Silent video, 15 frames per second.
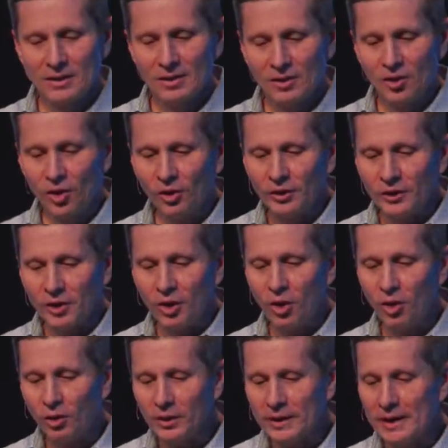Only a
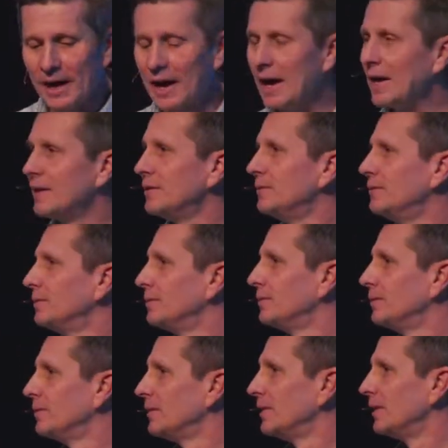holy God
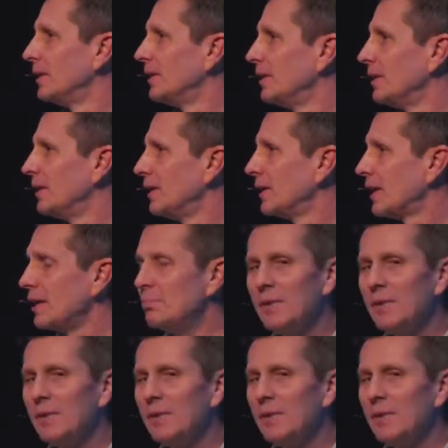can